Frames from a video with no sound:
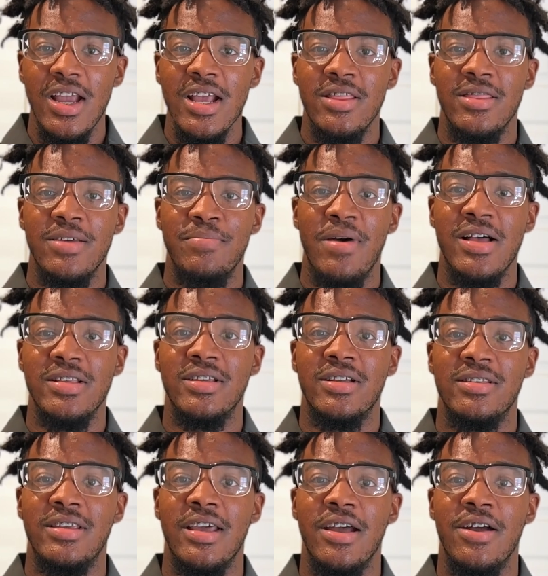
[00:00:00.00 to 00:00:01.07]
the
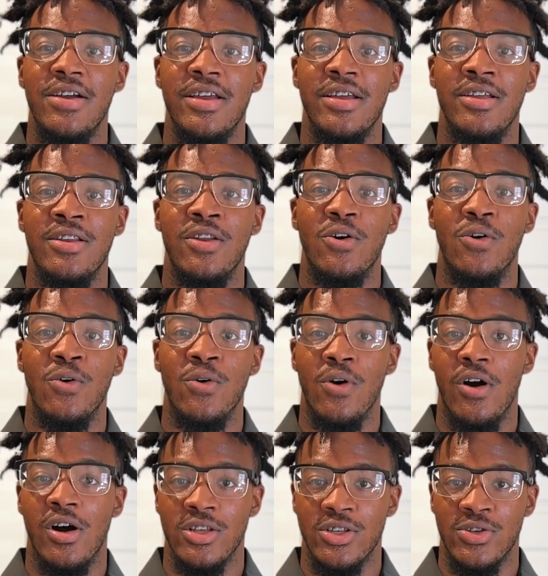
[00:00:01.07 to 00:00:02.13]
Pescatarian, or
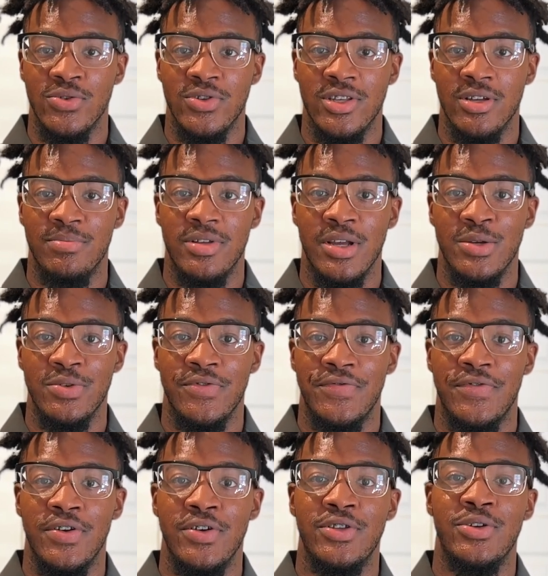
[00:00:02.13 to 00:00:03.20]
also sometimes
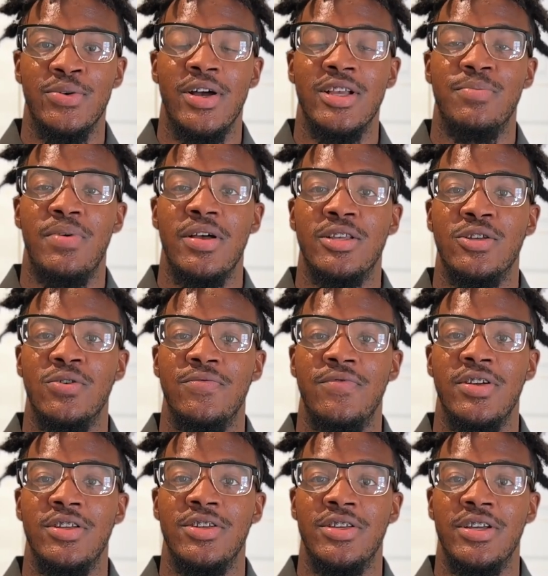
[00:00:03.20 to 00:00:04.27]
referred to as
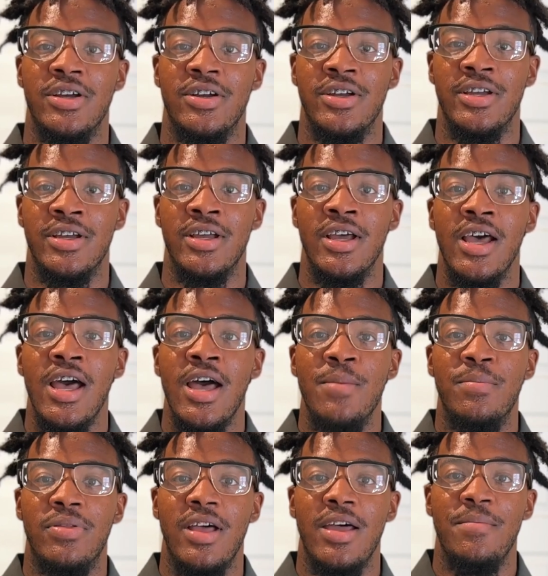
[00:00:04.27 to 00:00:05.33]
Pesco-Vegetarian
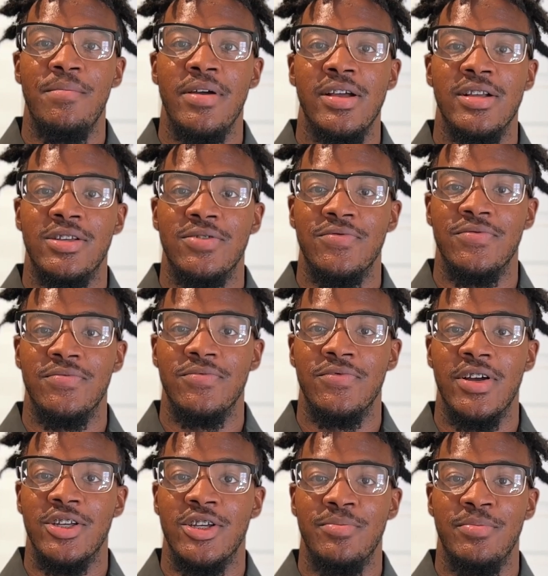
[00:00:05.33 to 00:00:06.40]
plant-based
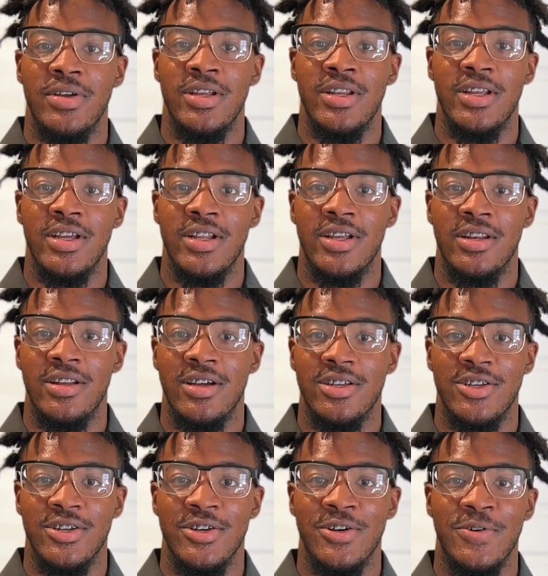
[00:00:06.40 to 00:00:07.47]
regimen in a
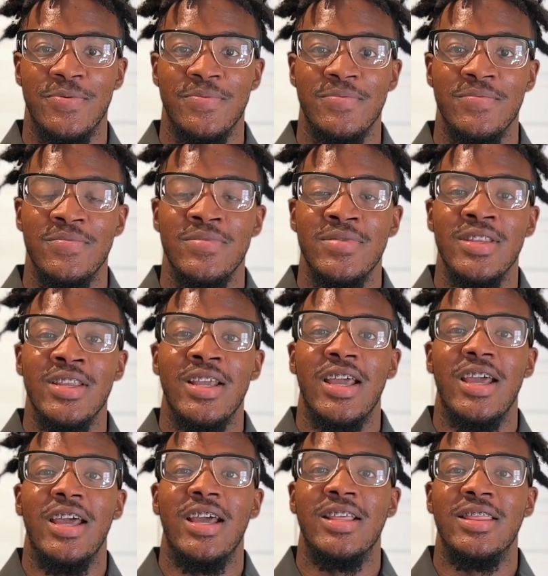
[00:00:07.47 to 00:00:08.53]
nutshell.
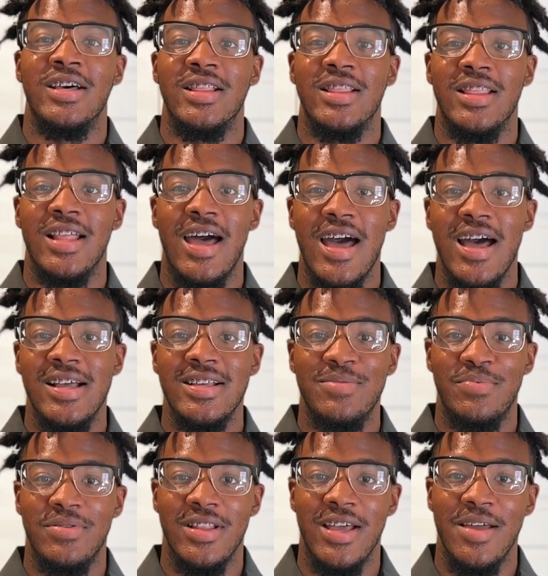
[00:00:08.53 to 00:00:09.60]
And the last
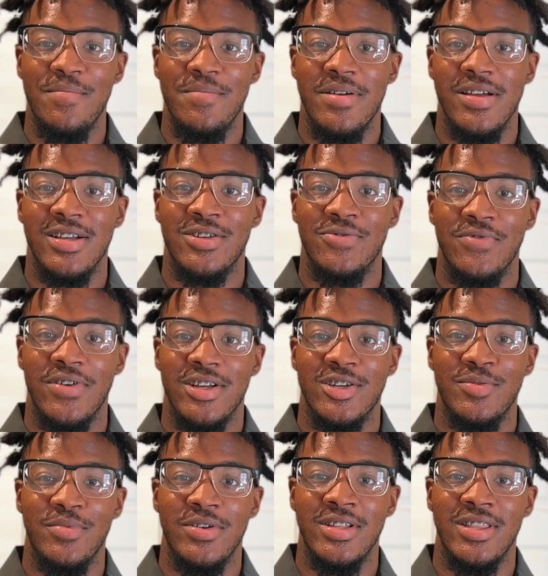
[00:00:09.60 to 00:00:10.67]
plant-based
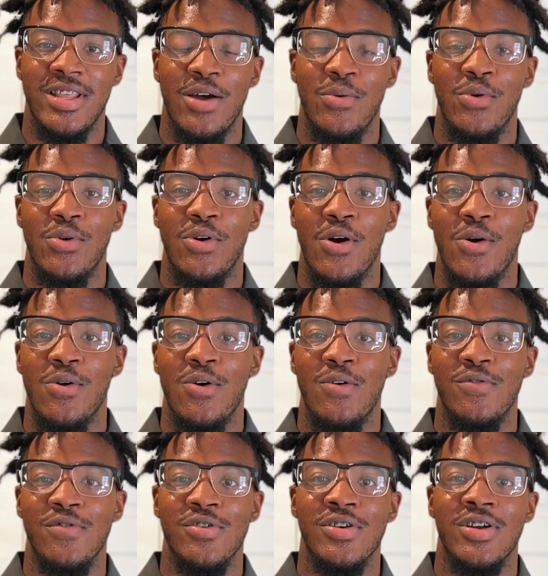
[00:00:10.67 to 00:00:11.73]
regimen that we'll go
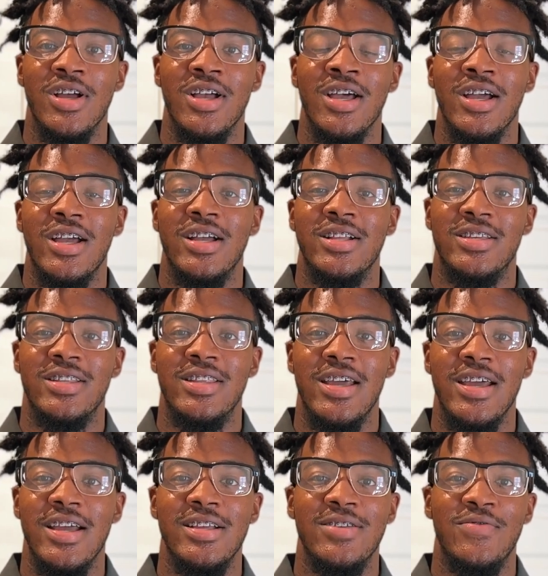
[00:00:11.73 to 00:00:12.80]
over in
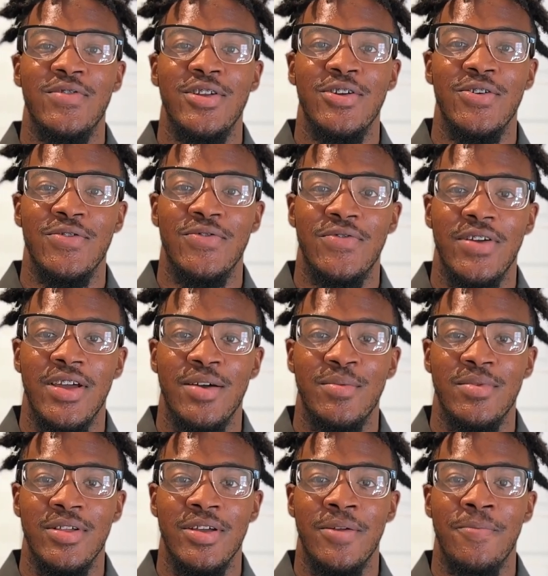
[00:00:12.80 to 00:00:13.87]
today's video,
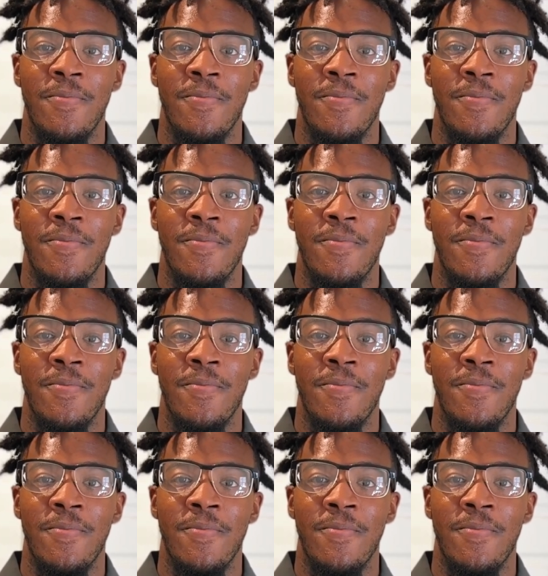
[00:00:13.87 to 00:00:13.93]
family,